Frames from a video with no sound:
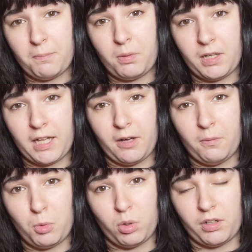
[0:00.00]
putting
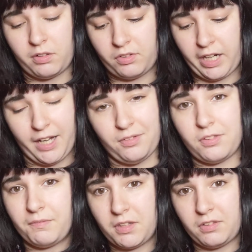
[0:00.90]
out more sizes
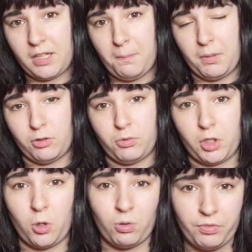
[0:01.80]
of this scent, but due to
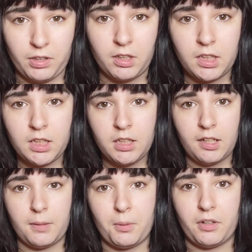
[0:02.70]
COVID
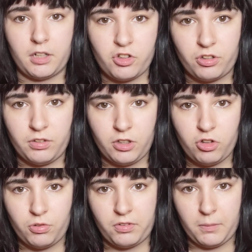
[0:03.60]
and the production
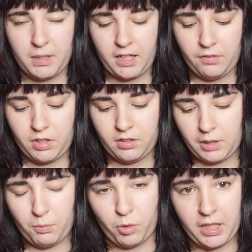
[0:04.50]
issues they've been having,
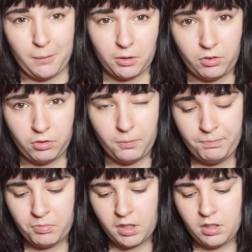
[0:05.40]
they weren't able to.
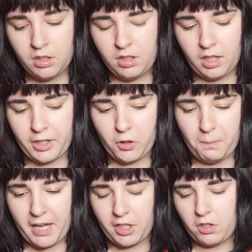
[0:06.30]
I know
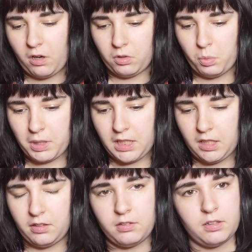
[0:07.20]
back in
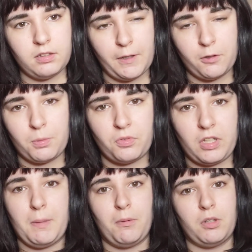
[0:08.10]
Halloween, they were supposed to
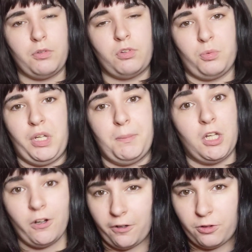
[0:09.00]
come out with those
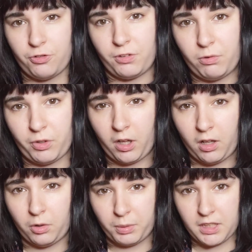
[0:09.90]
ceramic cauldrons for the
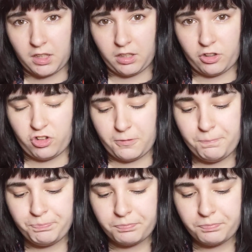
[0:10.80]
Halloween collection.